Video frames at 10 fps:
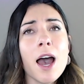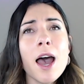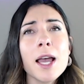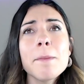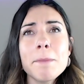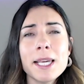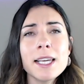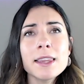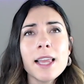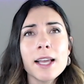I
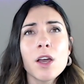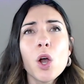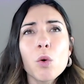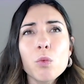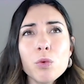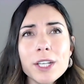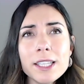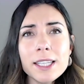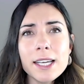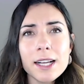mean like
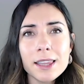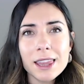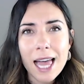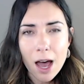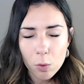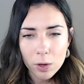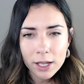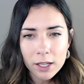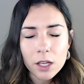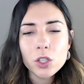really
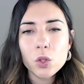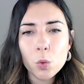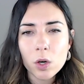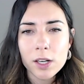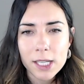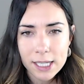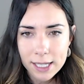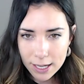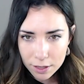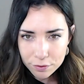allowing your
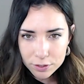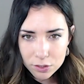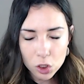gifts,